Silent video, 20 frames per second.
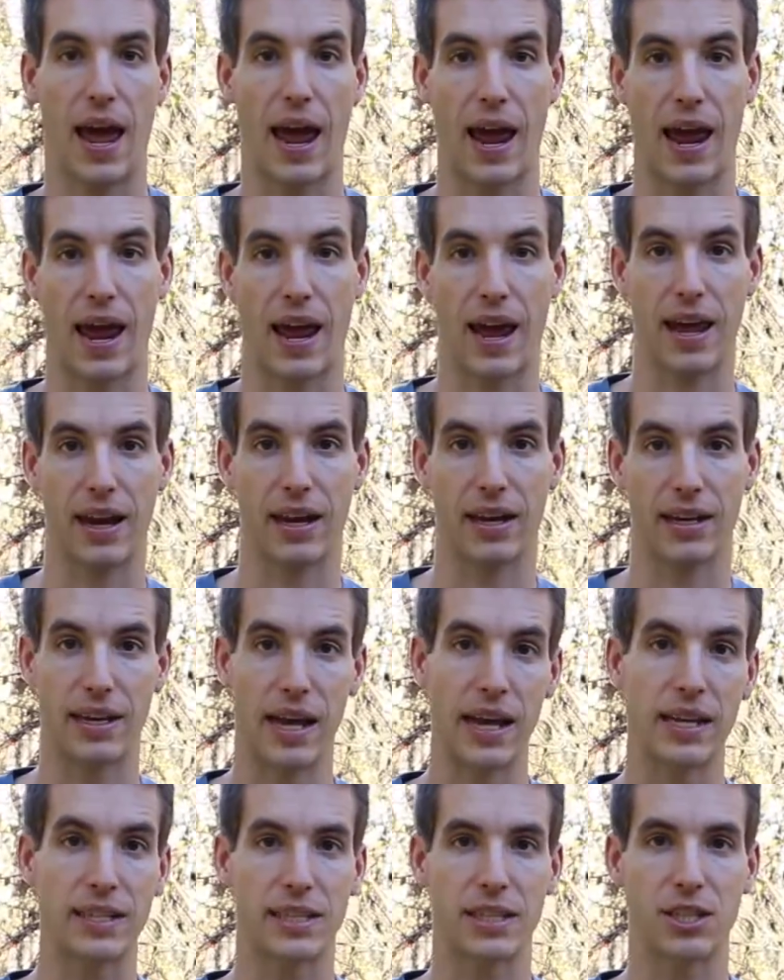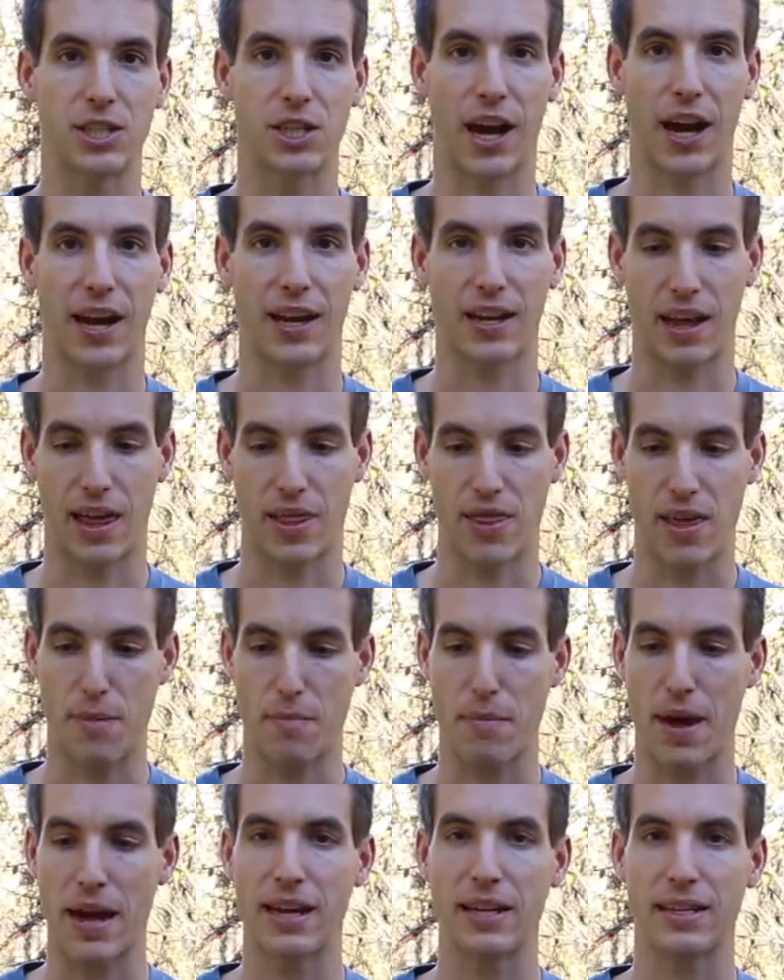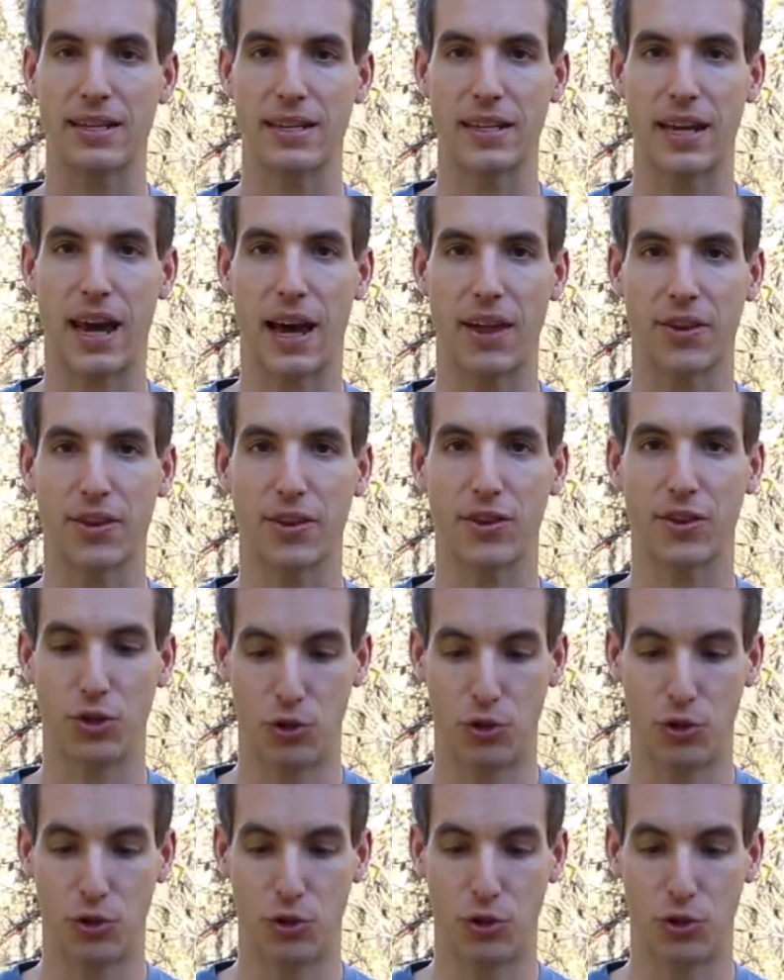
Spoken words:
and a daisy chain, and they made it together,